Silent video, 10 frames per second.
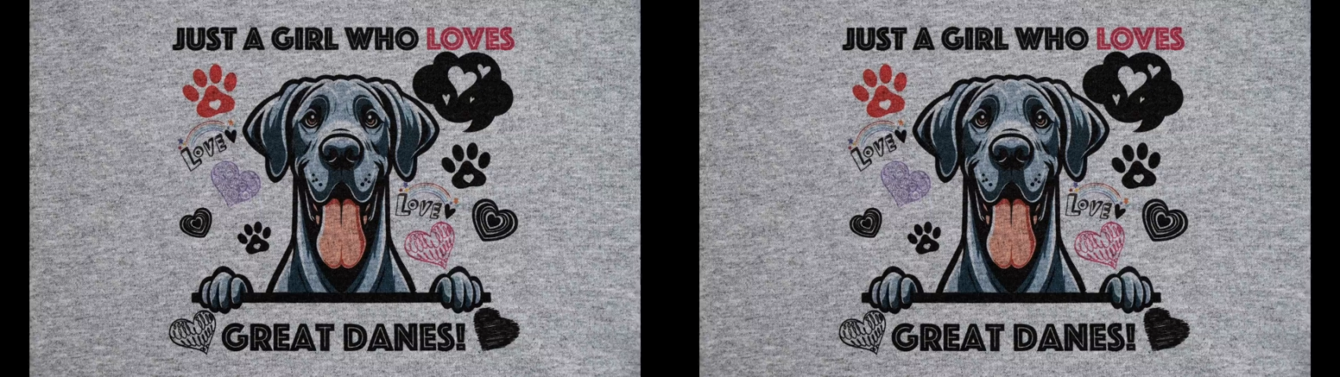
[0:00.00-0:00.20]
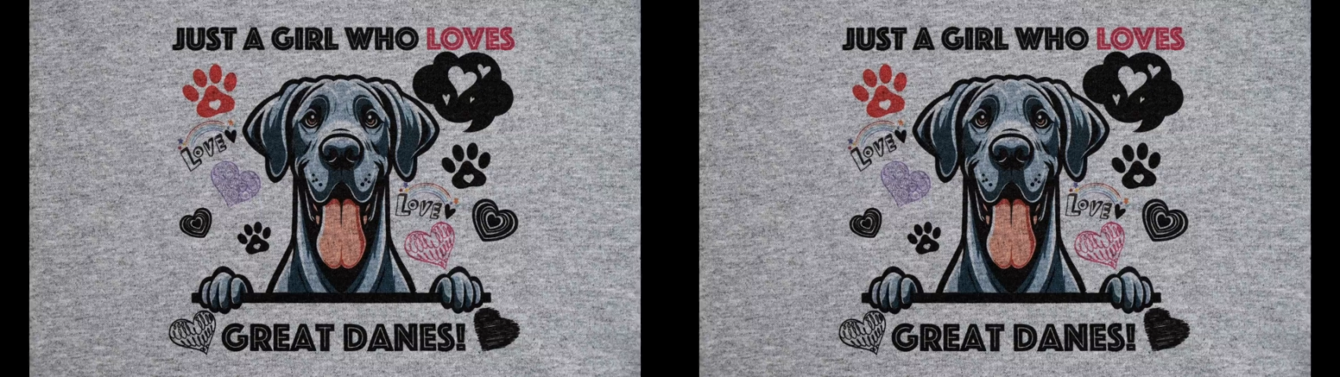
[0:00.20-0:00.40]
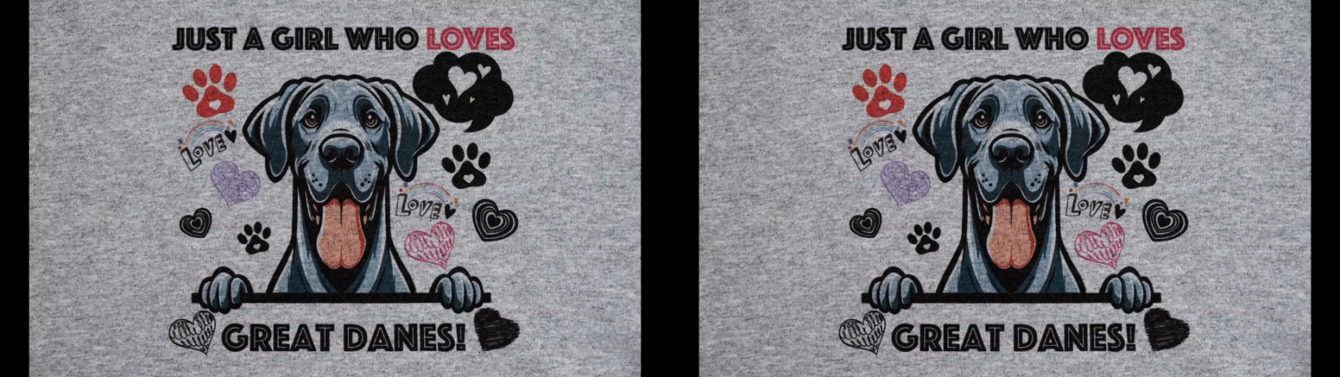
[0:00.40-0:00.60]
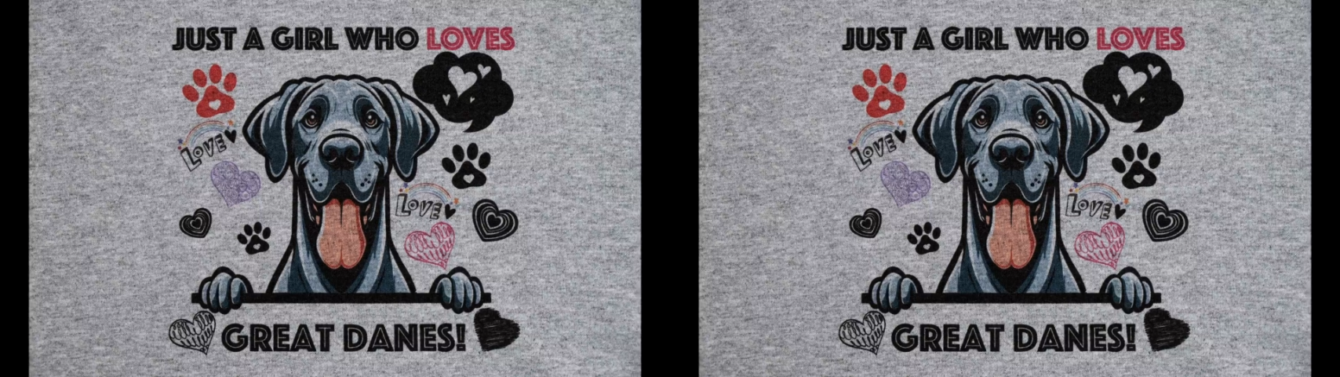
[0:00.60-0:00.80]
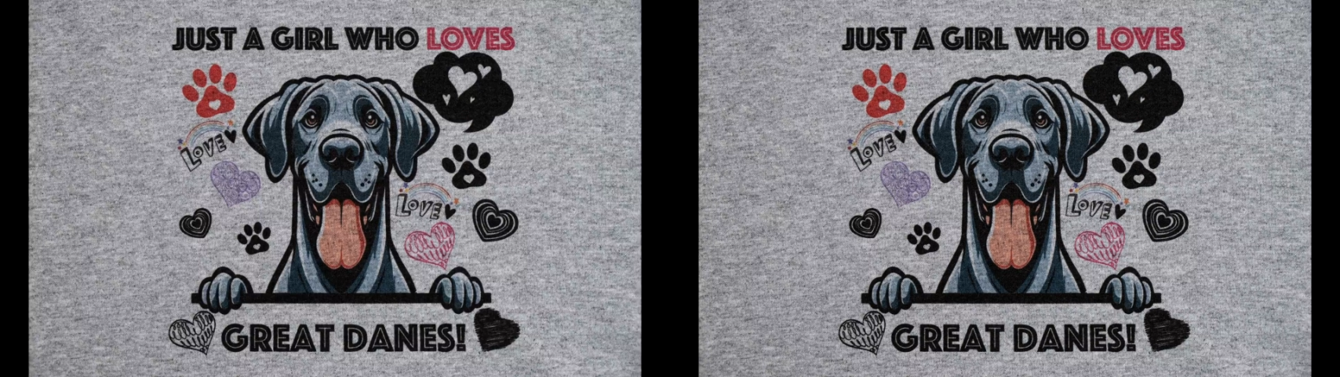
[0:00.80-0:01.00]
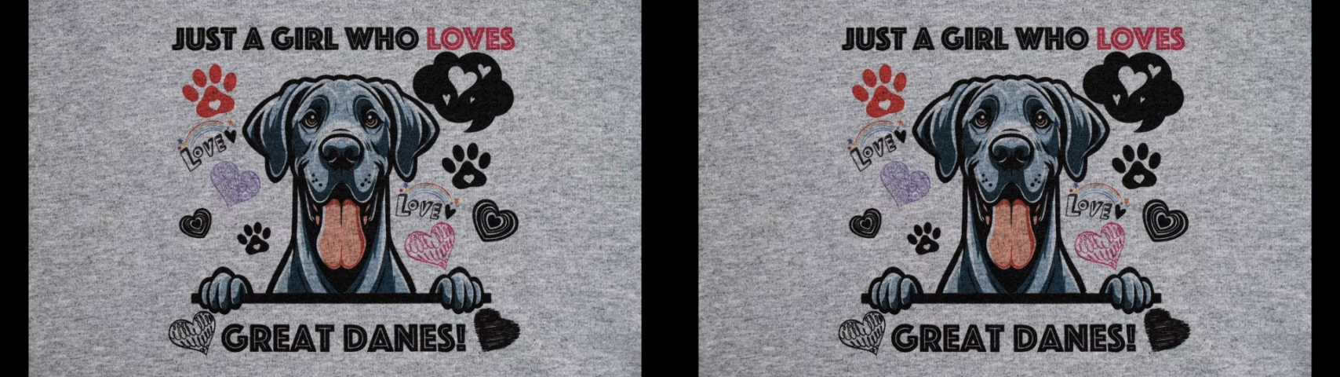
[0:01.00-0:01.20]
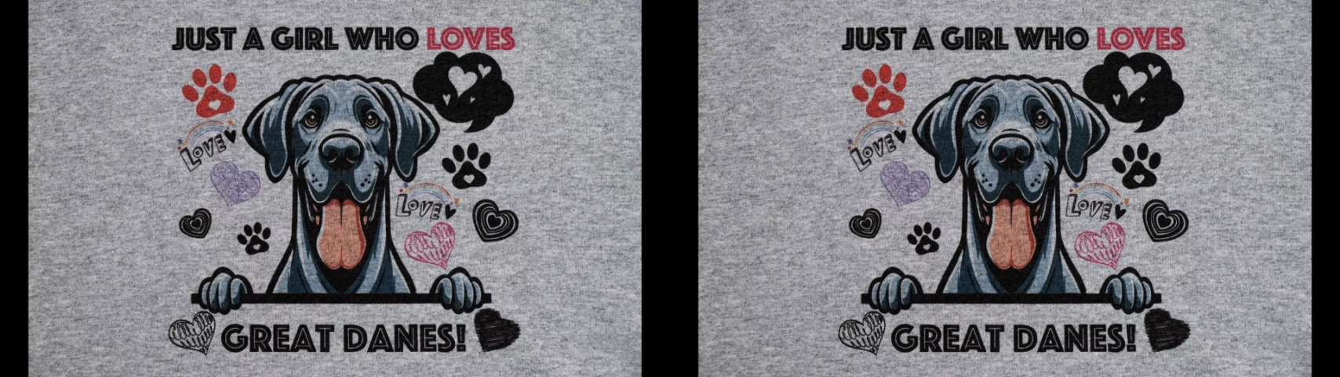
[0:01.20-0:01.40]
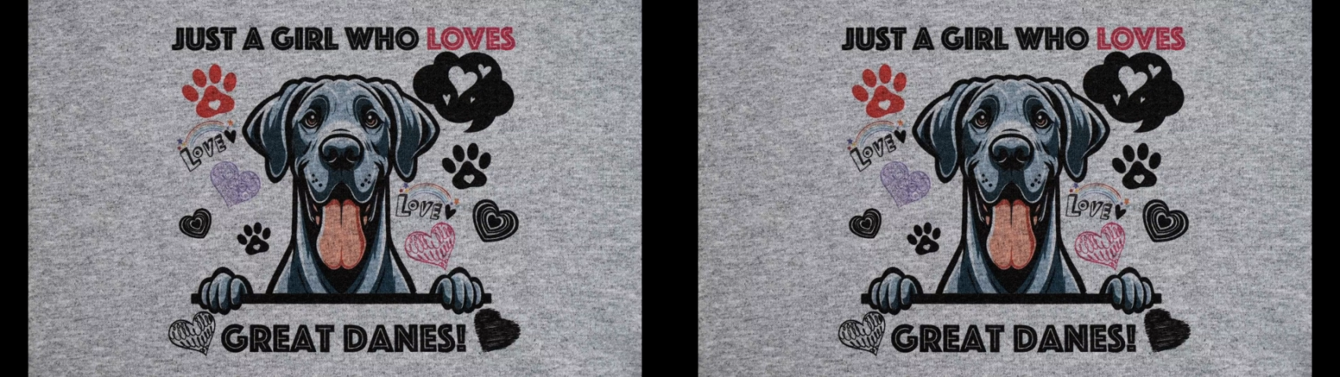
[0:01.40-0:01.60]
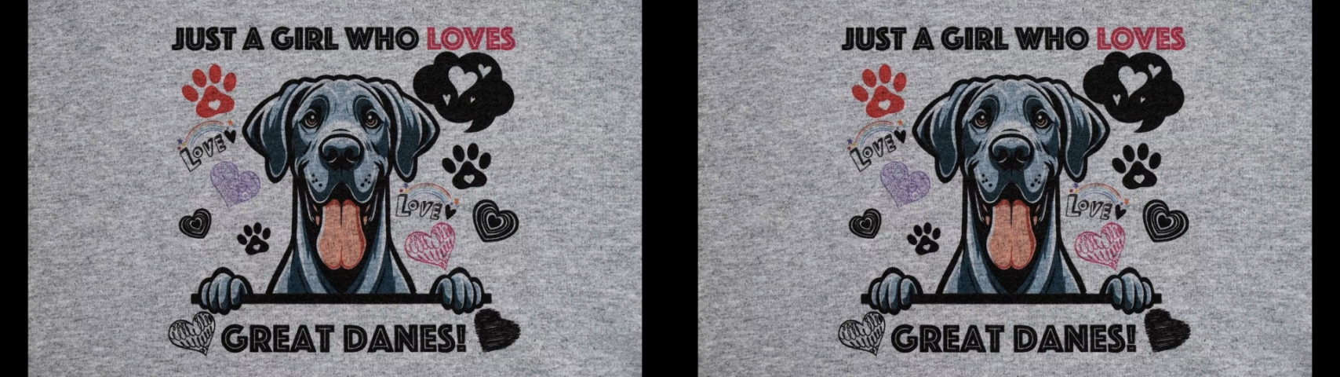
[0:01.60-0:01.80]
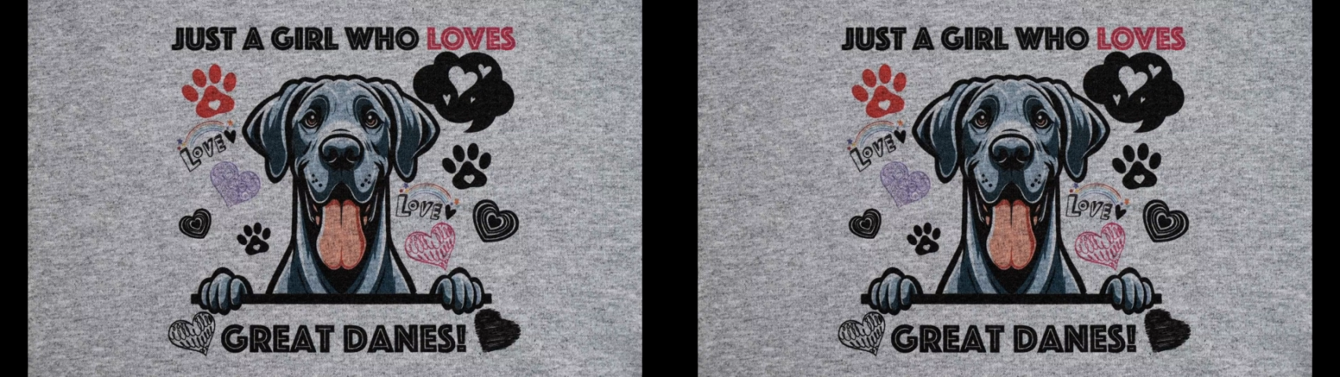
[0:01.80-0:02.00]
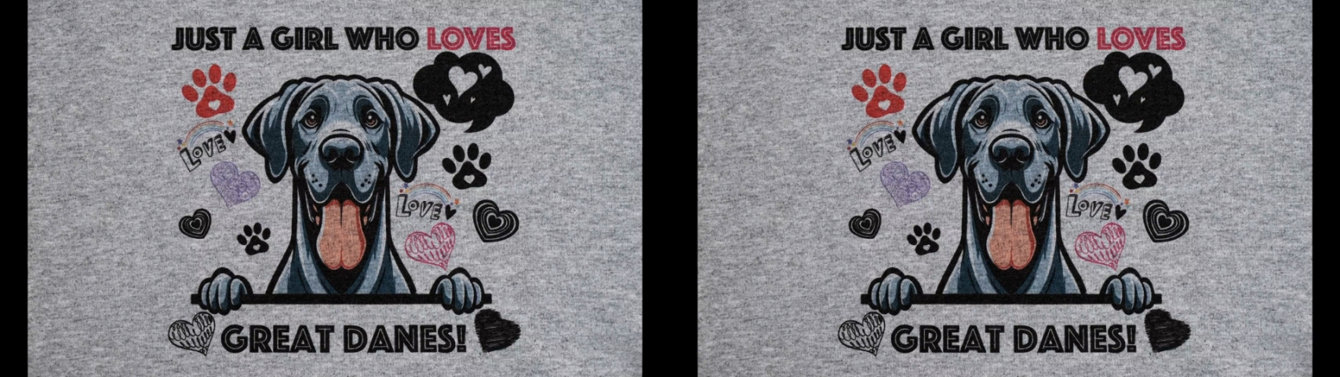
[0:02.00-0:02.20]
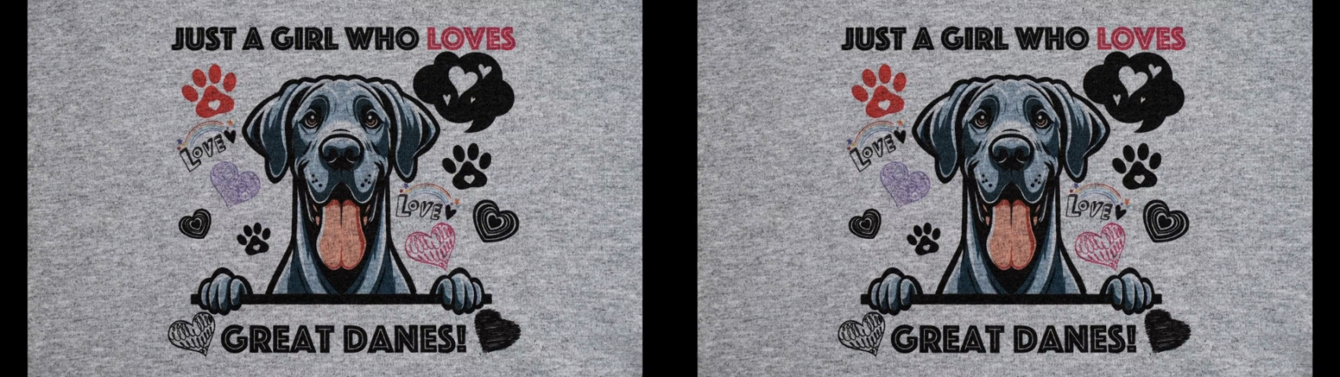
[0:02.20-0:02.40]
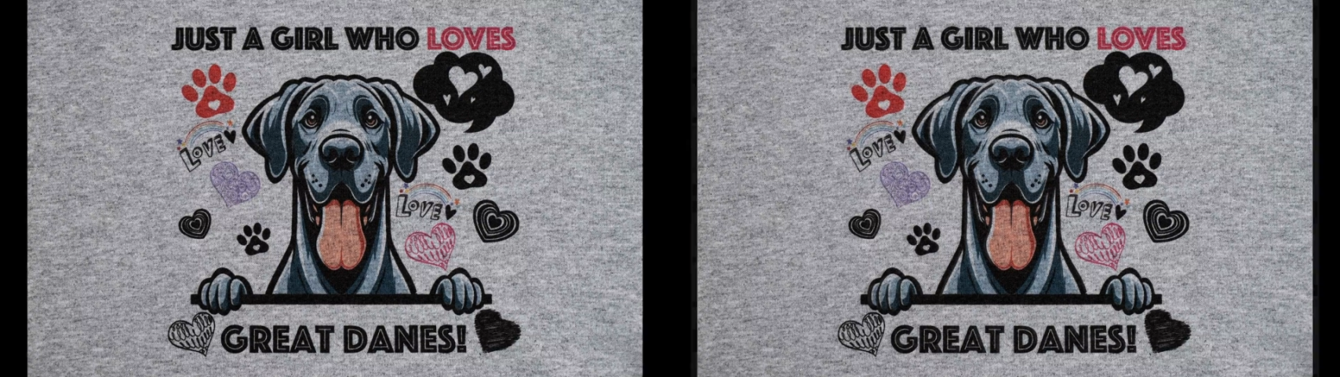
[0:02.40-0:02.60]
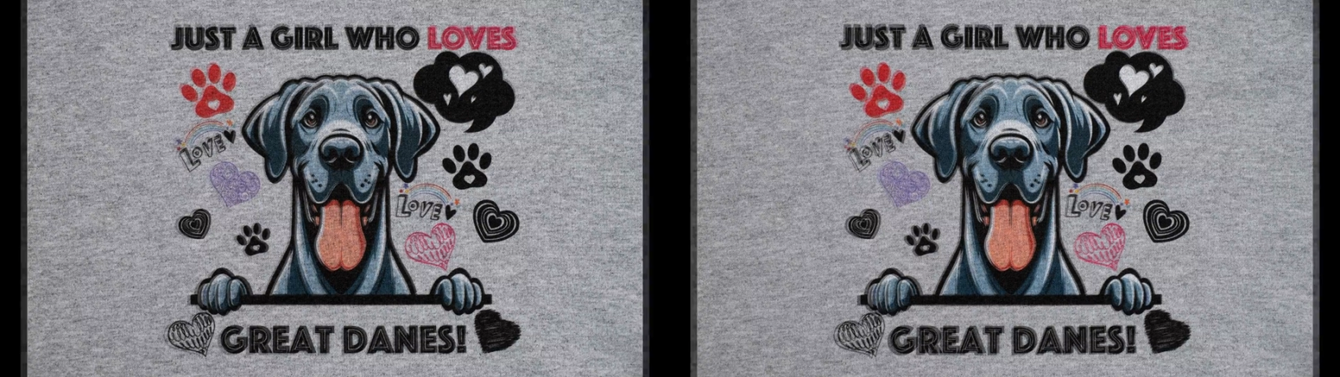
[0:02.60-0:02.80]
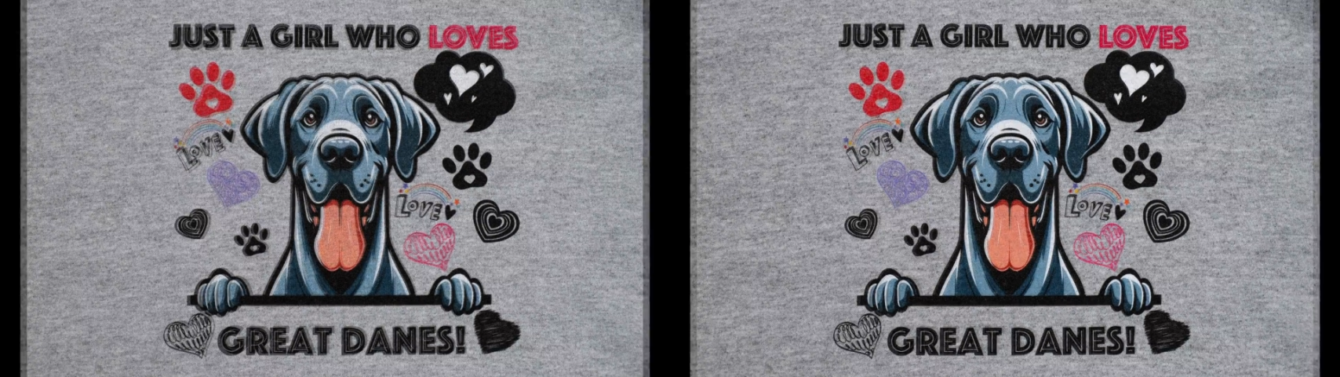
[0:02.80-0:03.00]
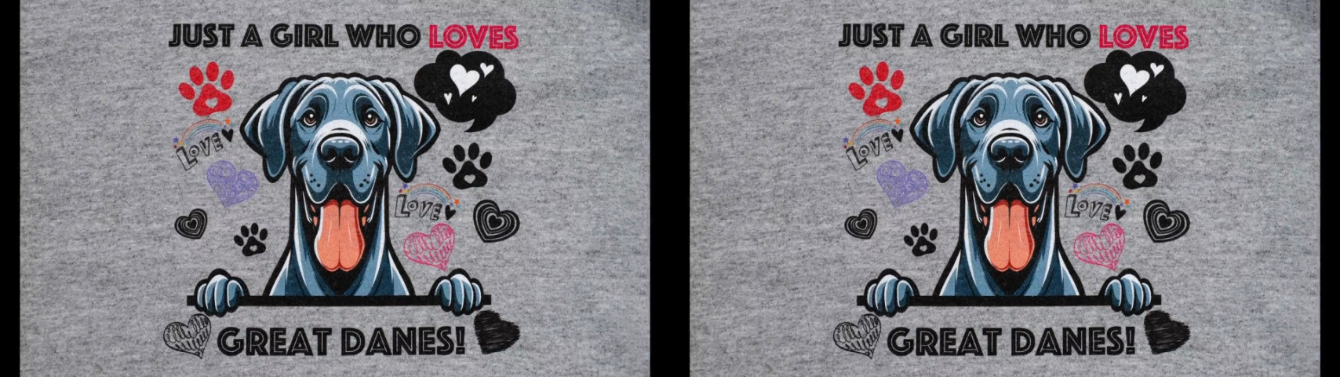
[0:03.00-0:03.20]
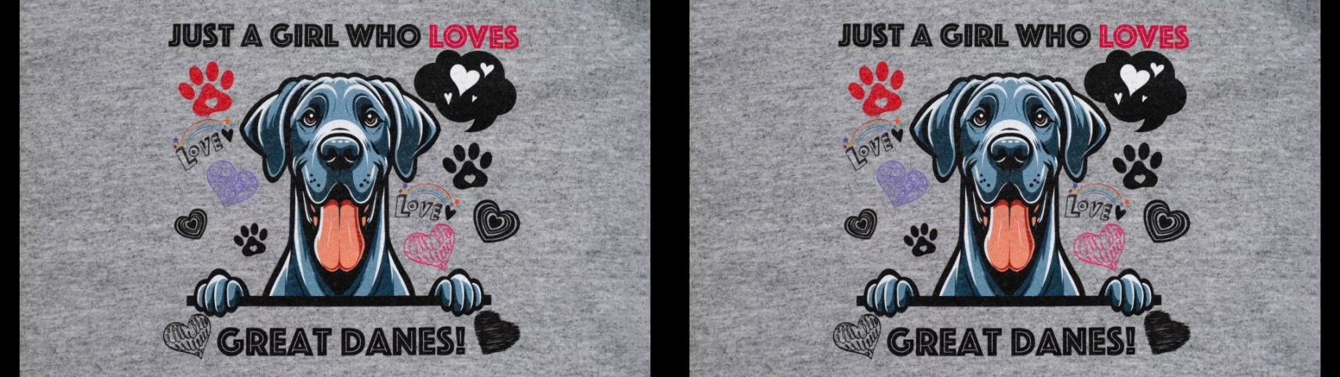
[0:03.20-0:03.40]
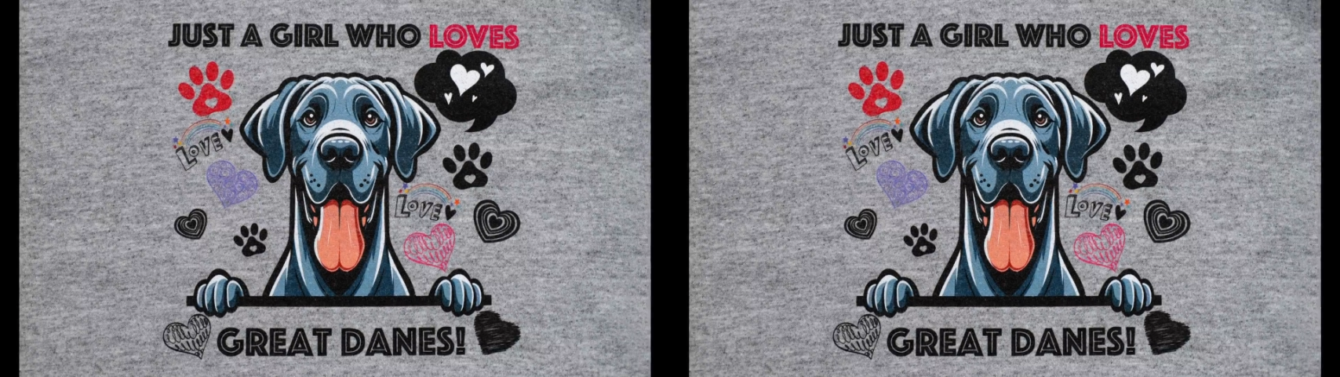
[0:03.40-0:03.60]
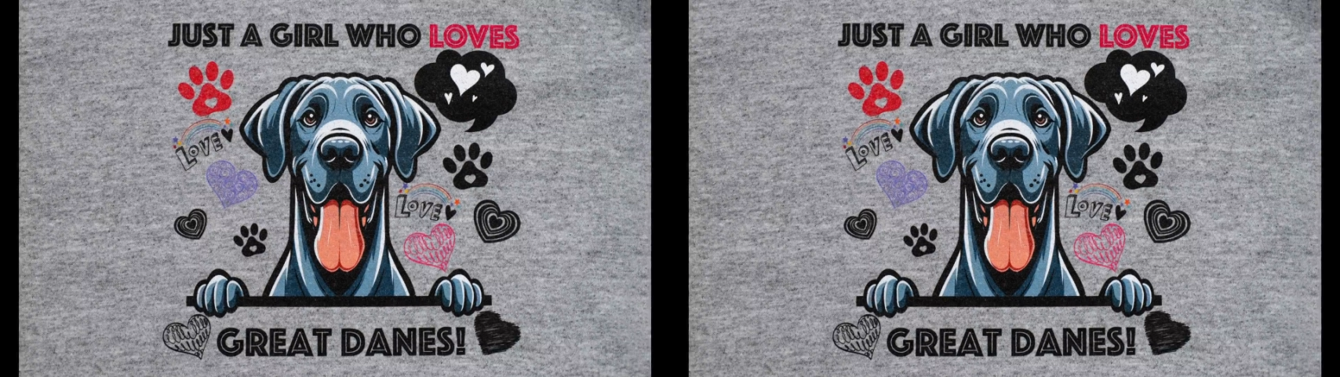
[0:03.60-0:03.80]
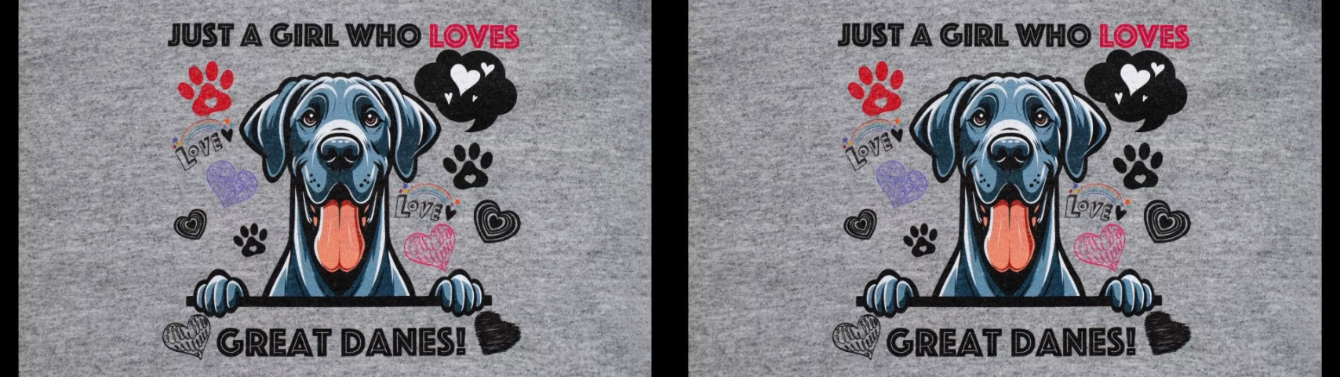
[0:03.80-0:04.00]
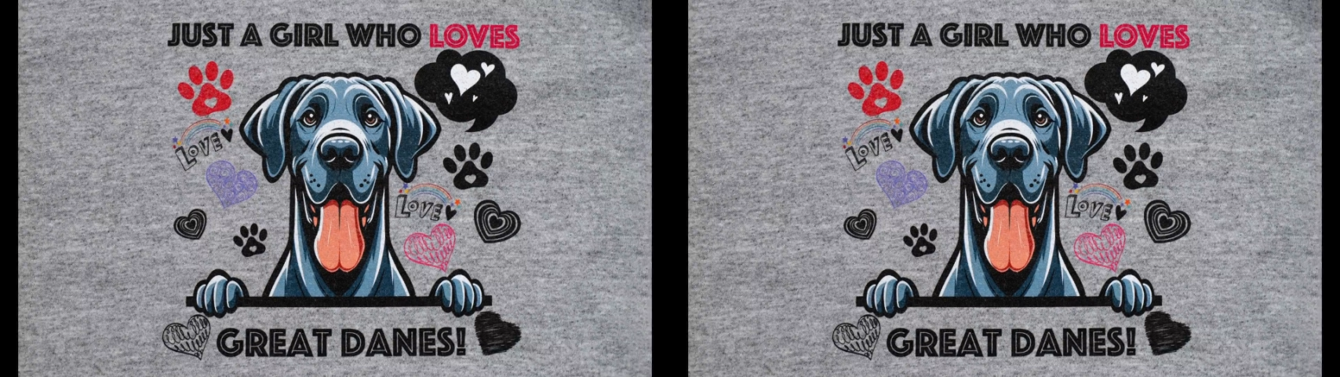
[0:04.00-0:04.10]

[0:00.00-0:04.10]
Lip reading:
(no speaker visible)